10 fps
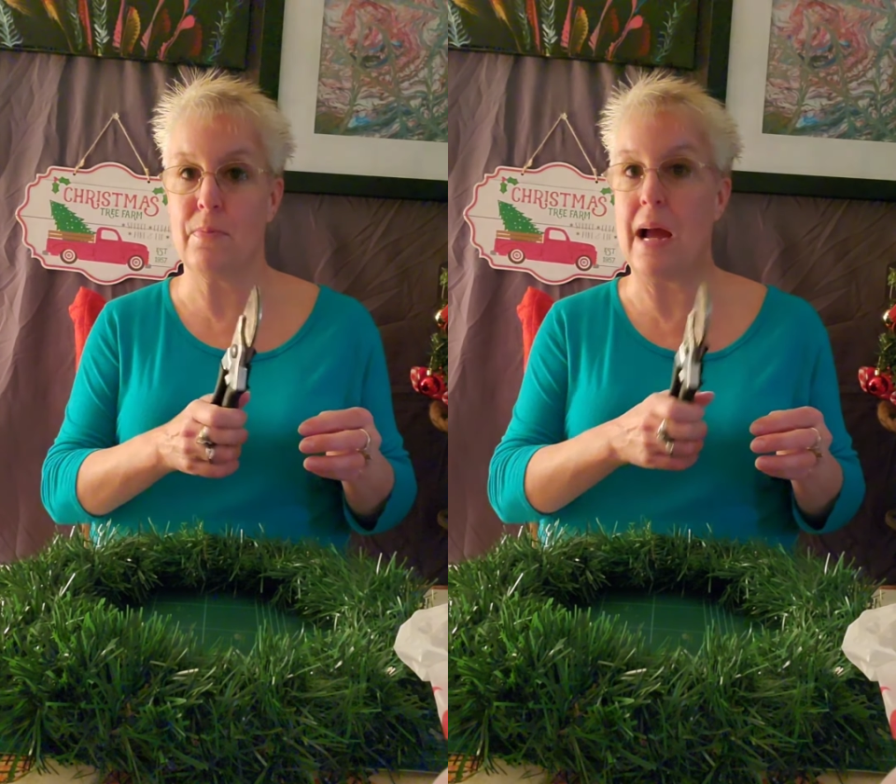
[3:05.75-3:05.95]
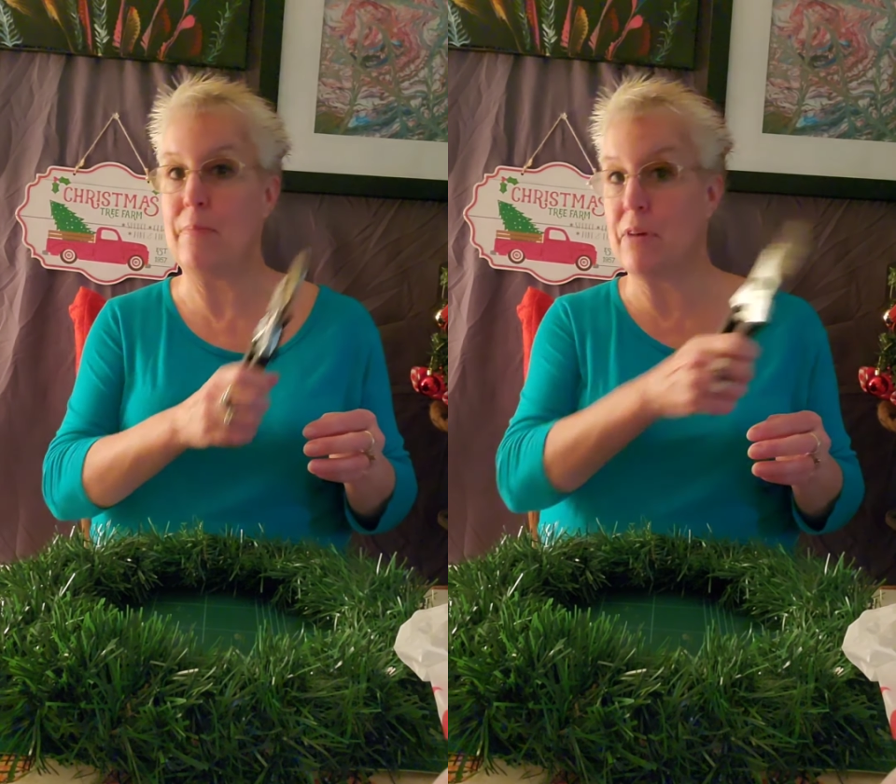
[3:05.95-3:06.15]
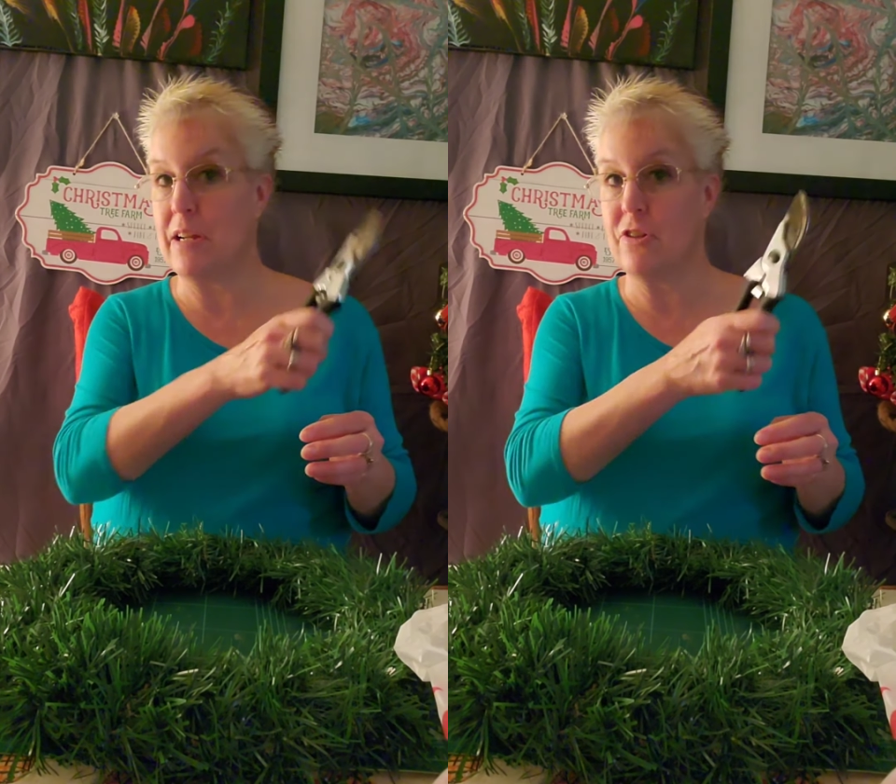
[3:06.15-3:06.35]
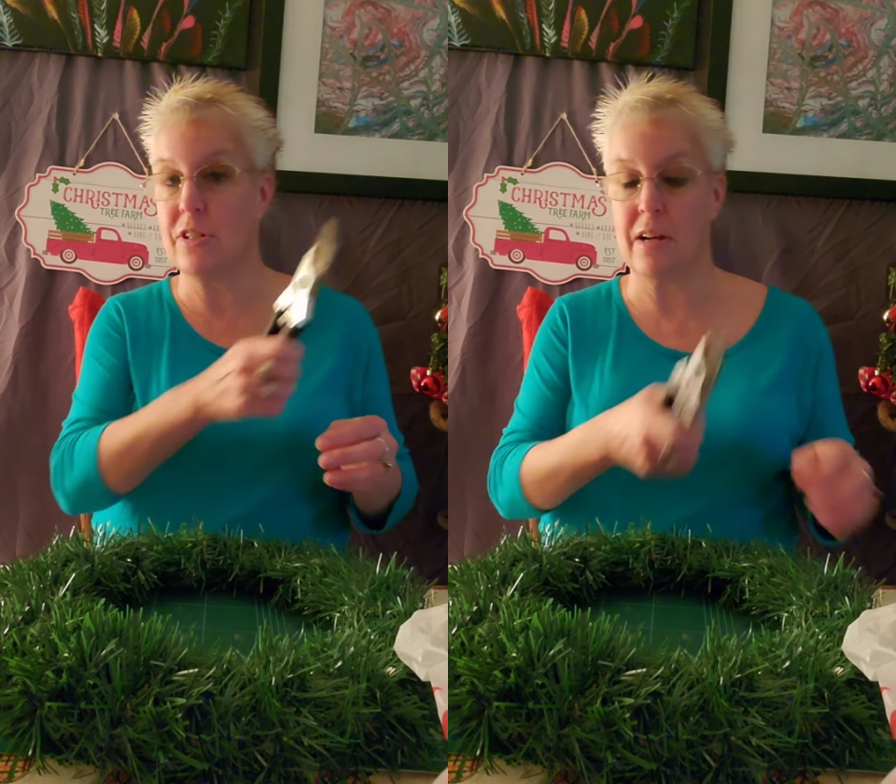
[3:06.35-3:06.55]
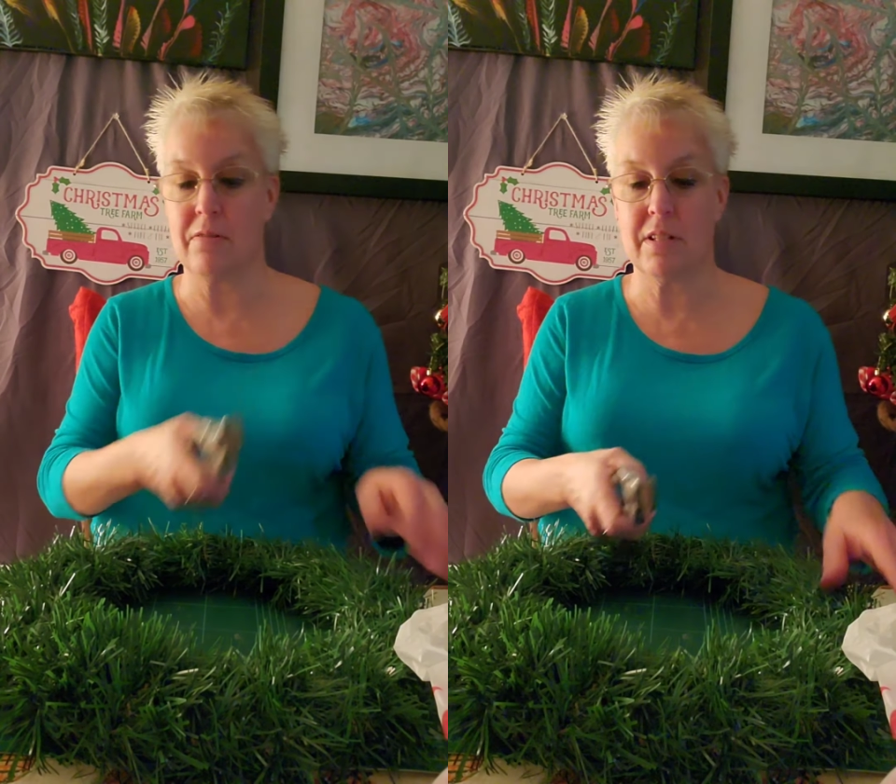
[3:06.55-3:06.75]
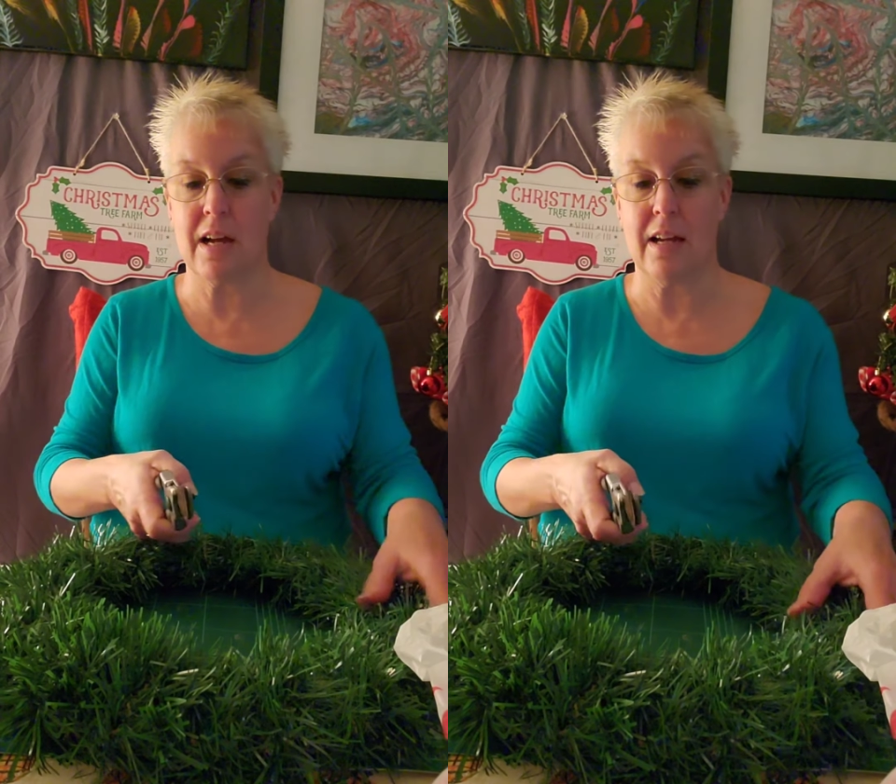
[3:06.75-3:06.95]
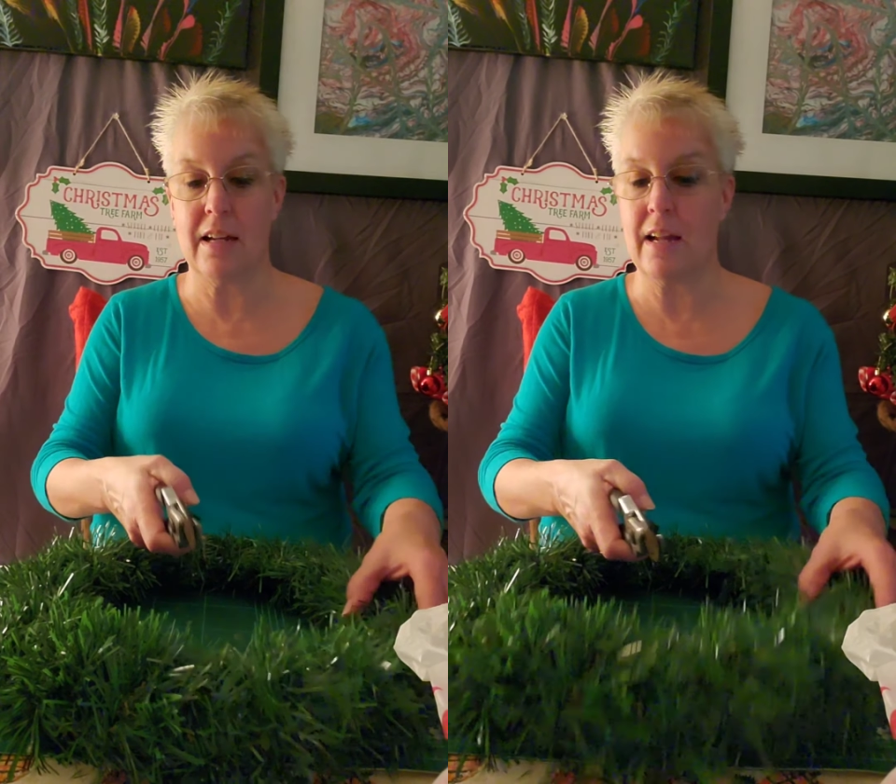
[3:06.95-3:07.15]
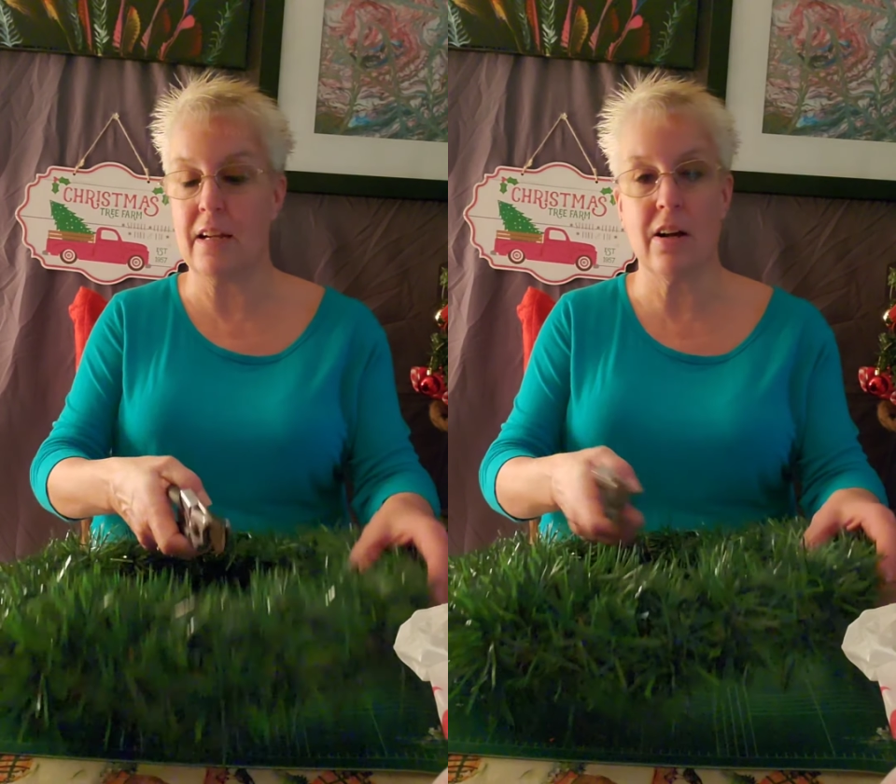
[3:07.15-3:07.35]
my branches outside,
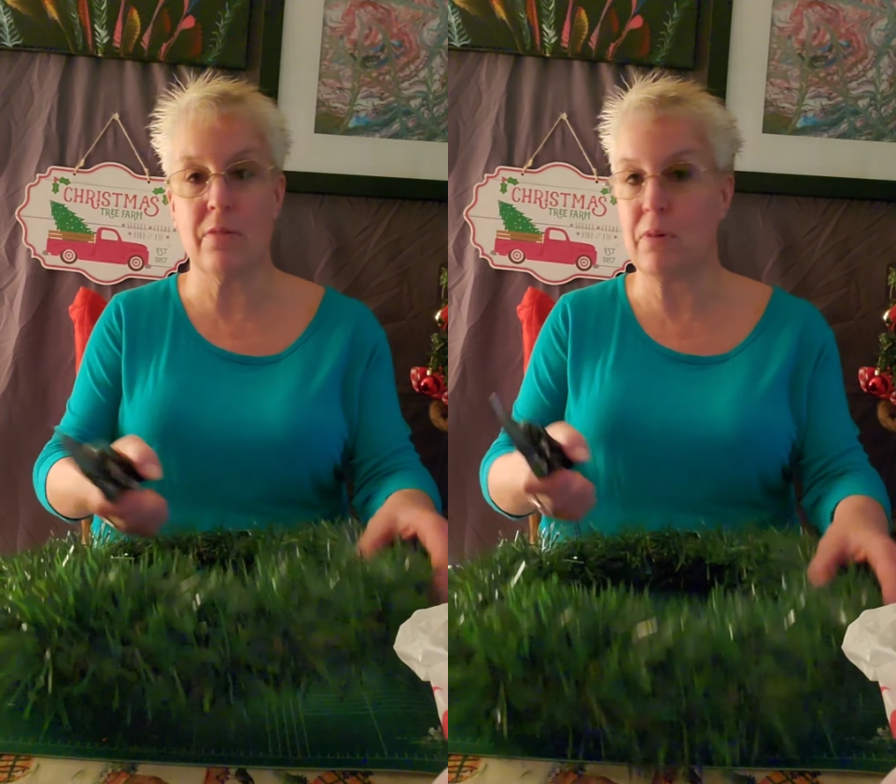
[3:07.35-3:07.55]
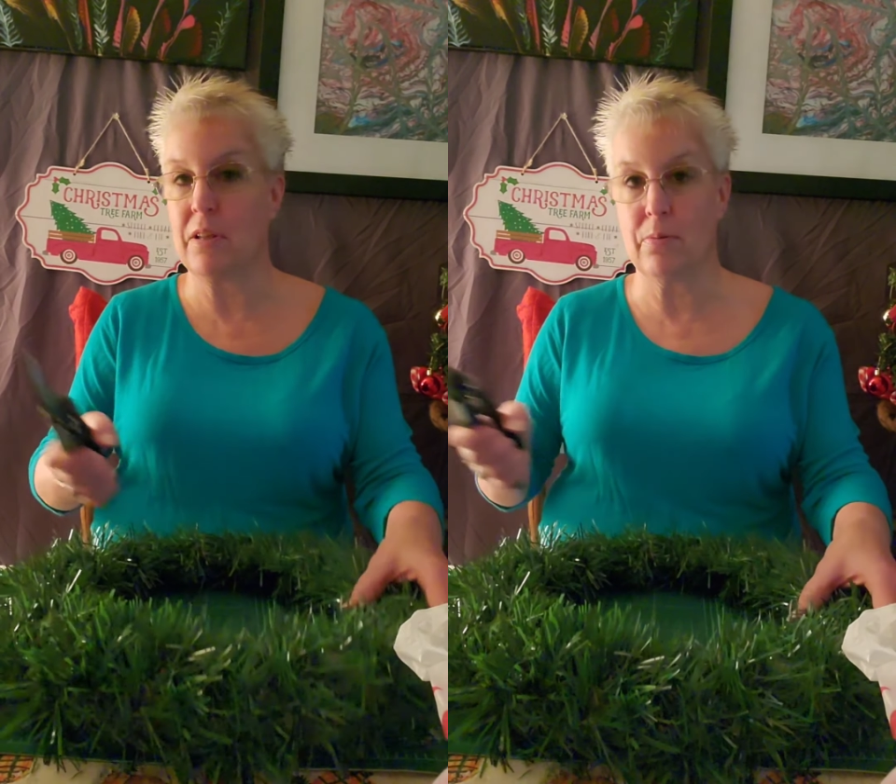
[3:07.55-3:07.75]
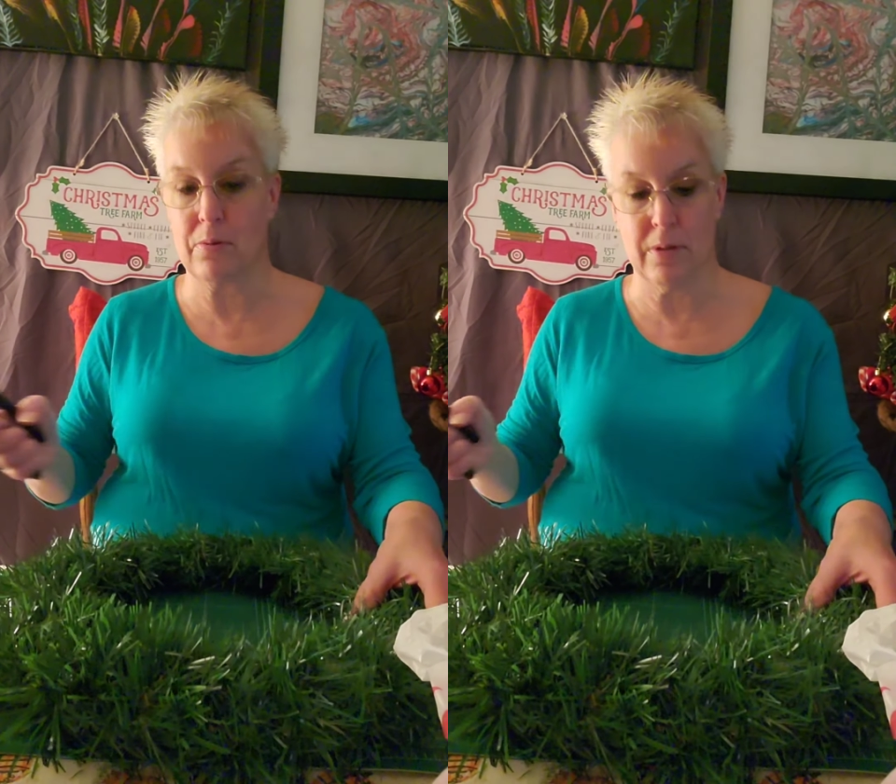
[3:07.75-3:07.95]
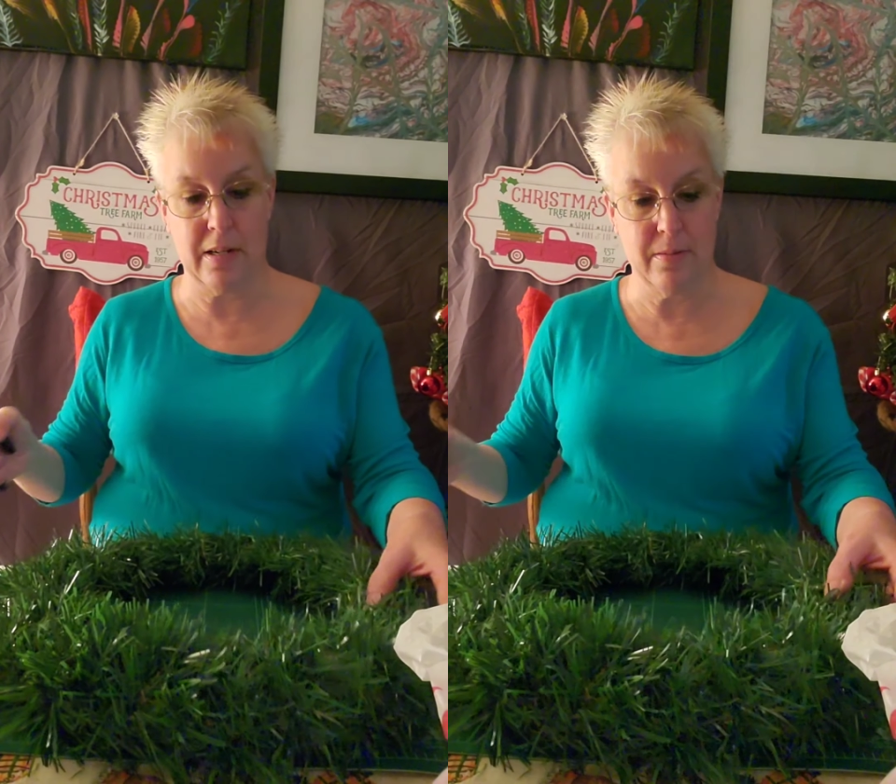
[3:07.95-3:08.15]
and it cut right through